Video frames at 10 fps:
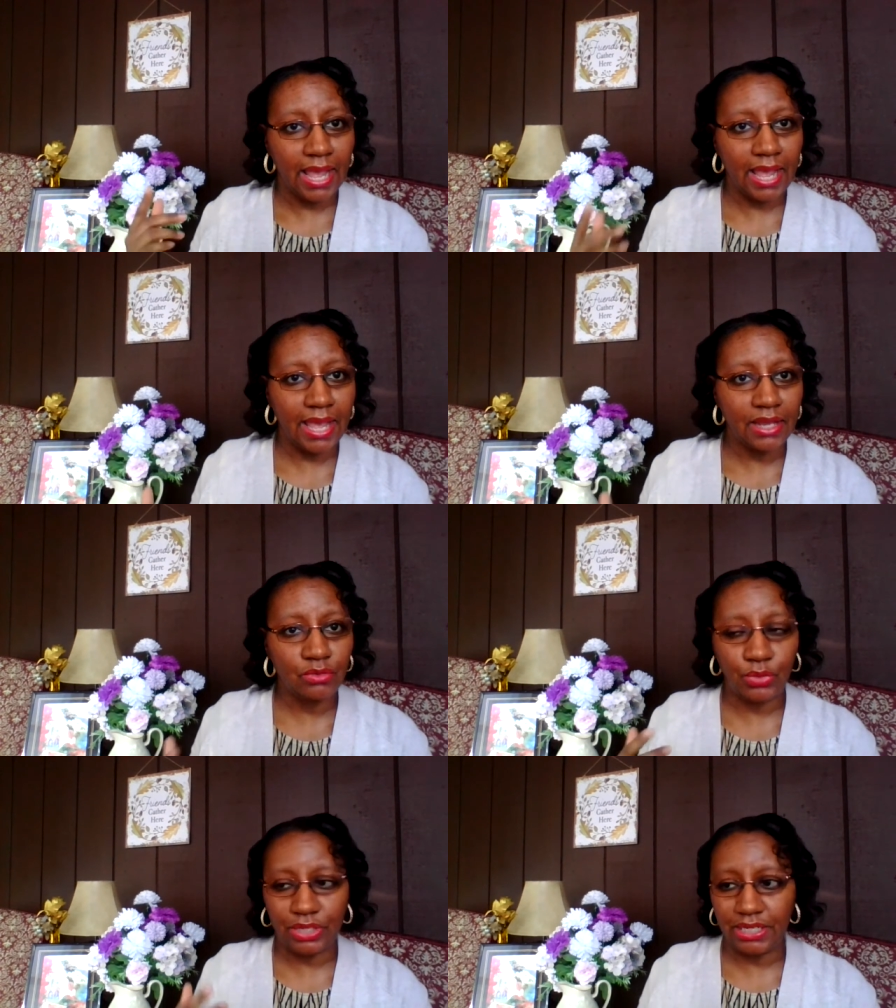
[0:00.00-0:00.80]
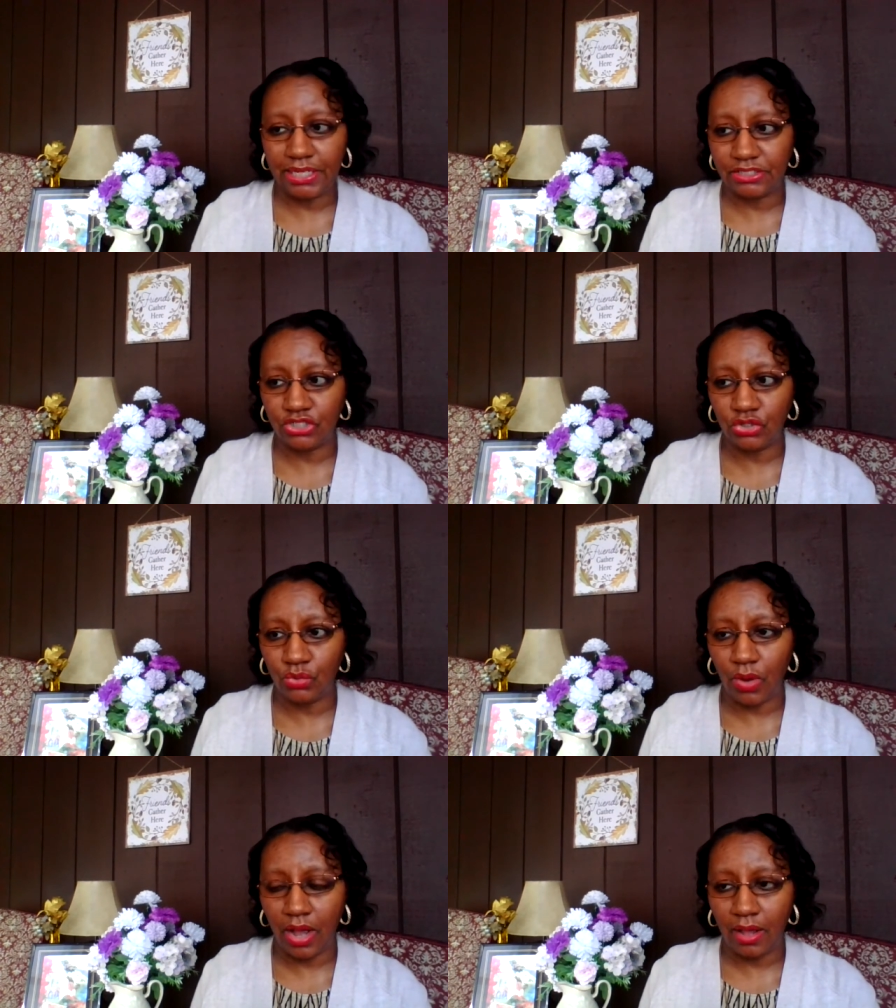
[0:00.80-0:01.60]
And we need
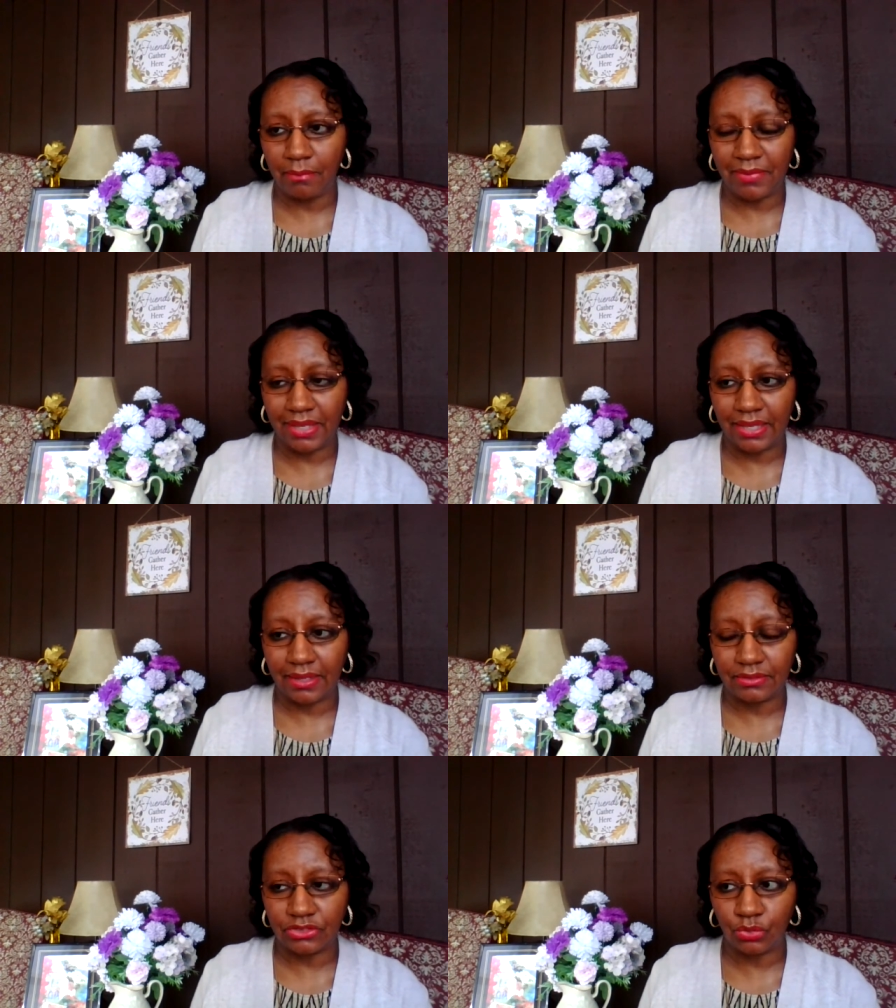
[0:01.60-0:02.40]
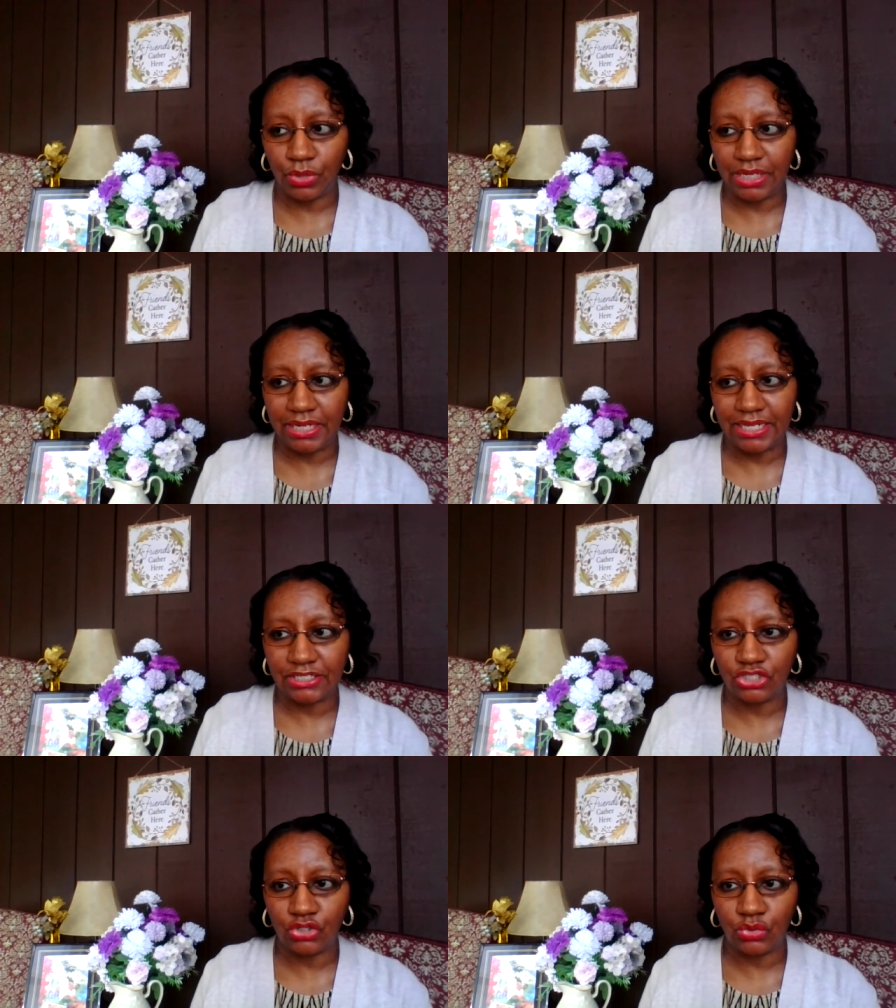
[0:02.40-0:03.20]
to um, we
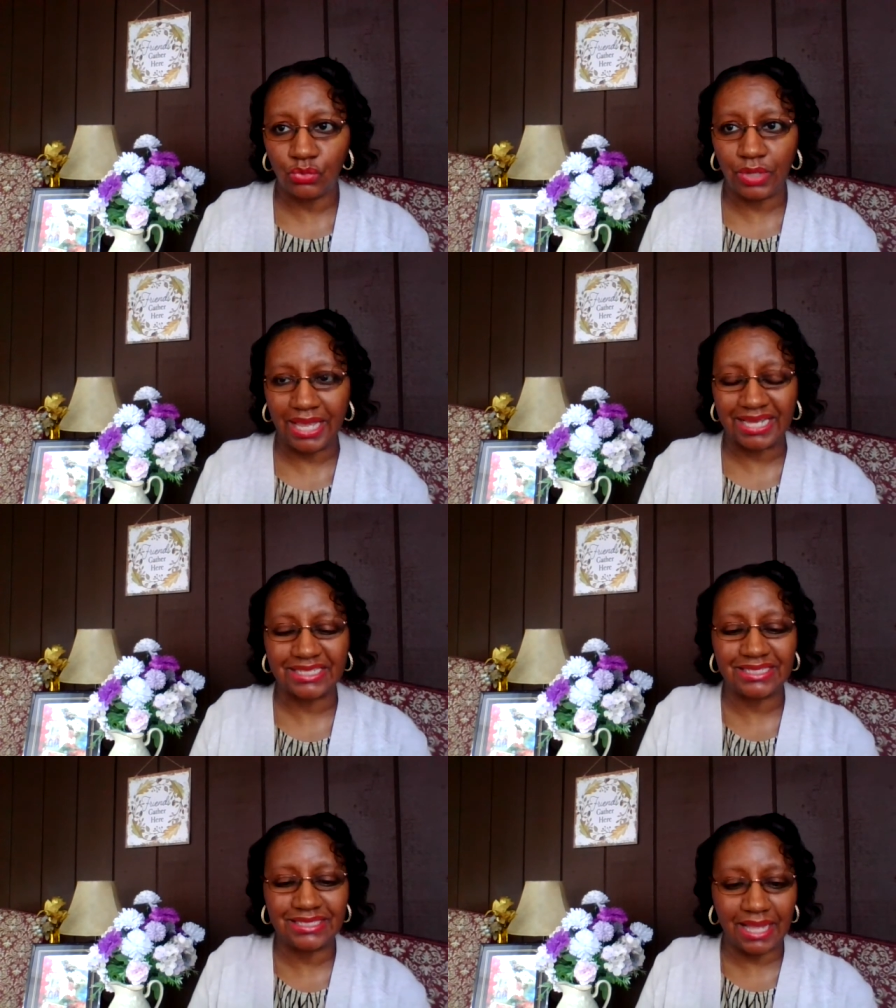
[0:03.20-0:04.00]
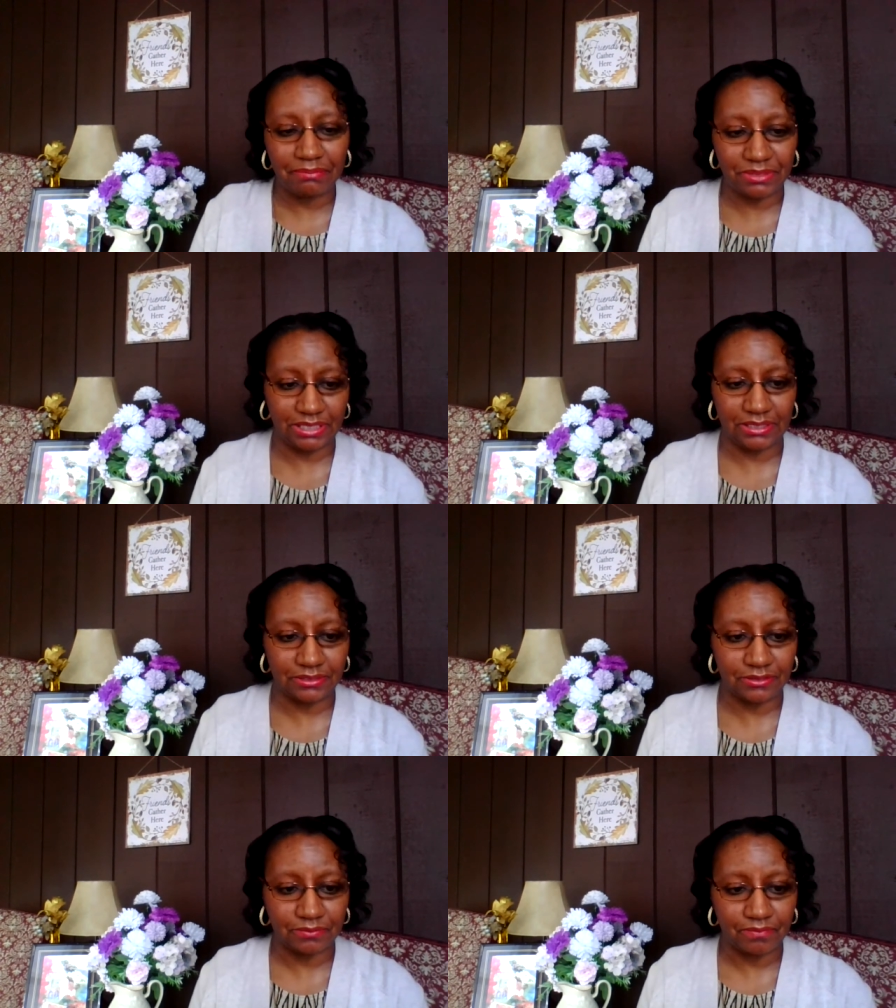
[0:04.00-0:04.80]
need to accept it